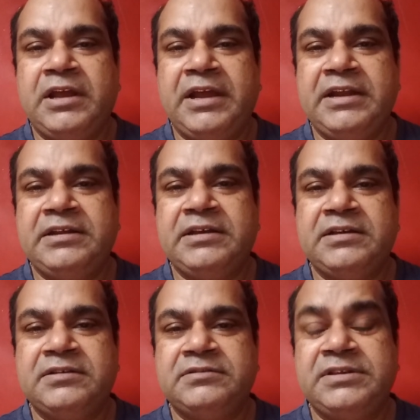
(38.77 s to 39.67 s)
And
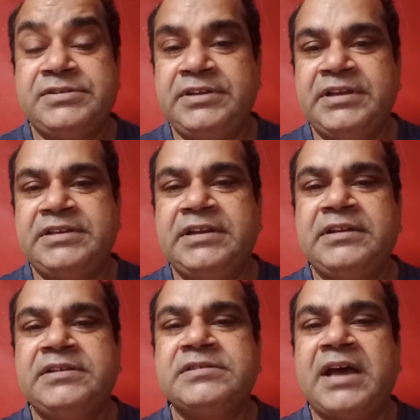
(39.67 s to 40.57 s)
this reagent
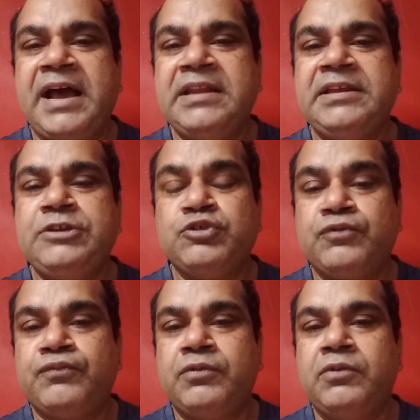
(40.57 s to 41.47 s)
is highly
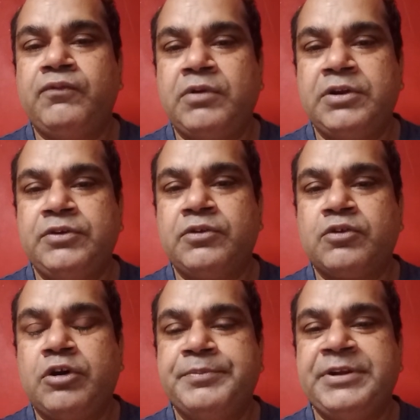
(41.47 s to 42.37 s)
useful for your
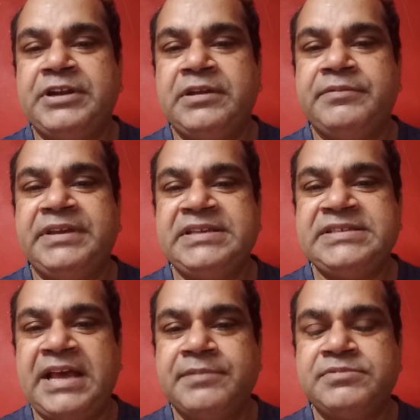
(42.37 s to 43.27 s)
competitive
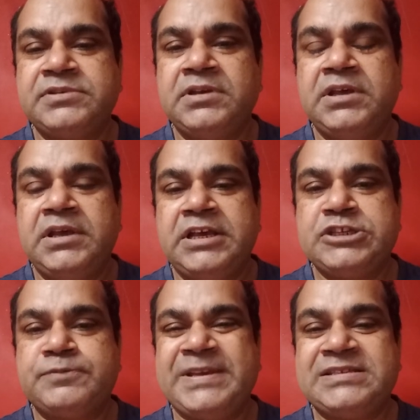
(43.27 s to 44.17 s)
exams,
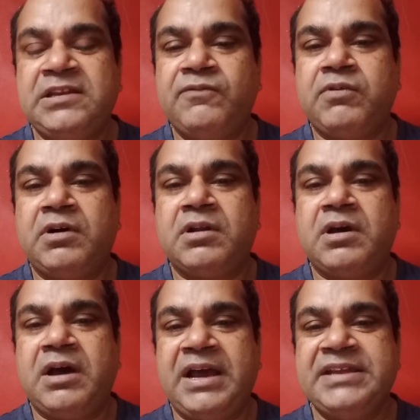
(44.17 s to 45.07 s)
especially for
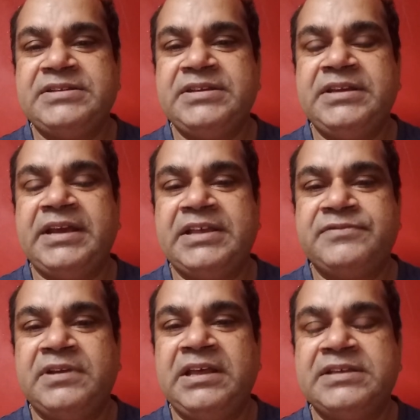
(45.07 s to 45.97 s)
IIT as
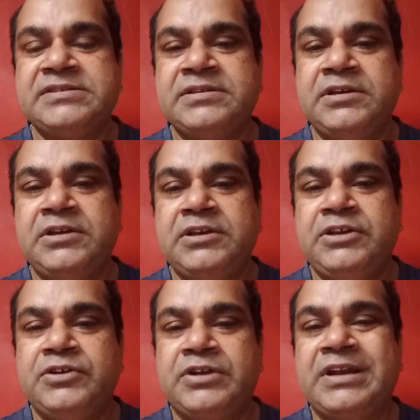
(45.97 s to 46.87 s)
well as
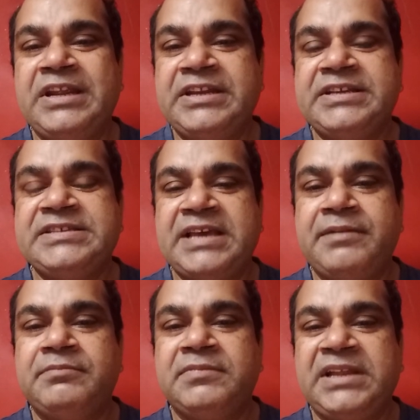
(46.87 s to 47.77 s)
your NEET
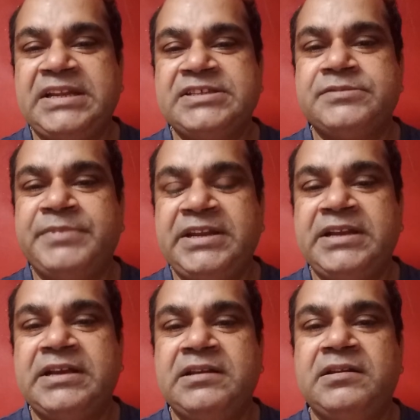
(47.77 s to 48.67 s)
exam, that is
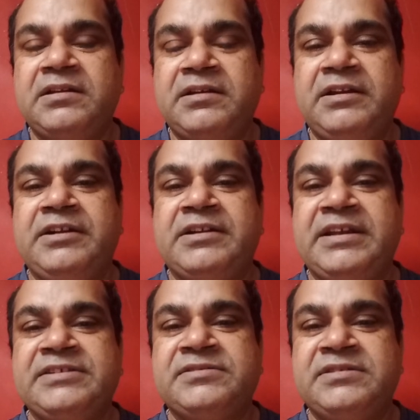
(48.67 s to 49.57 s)
medical
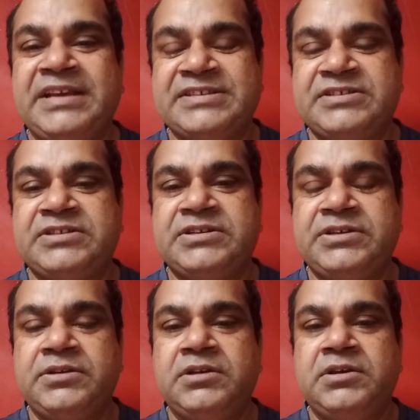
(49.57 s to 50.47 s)
entrance test.
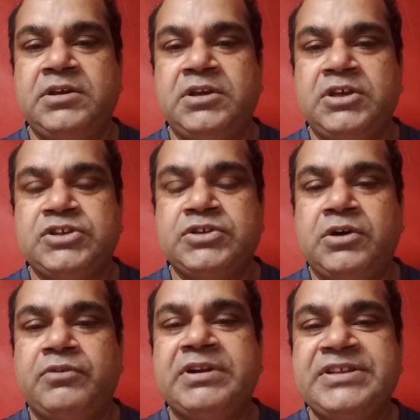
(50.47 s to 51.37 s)

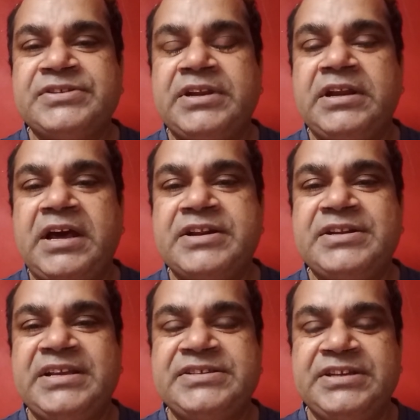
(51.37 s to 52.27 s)
So what is Grignard
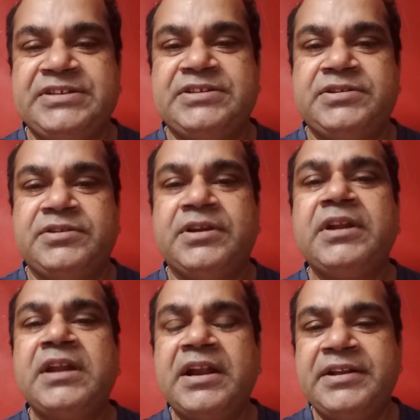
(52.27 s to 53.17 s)
reagent?
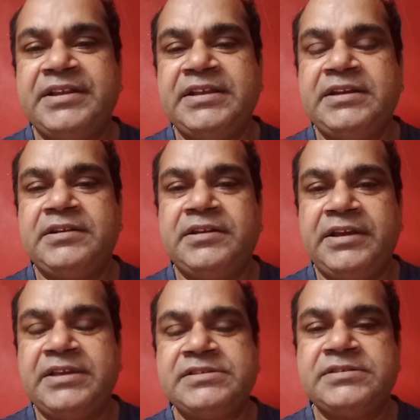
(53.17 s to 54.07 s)
Grignard reagent
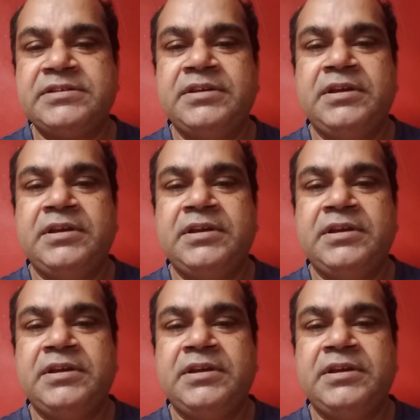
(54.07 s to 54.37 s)
is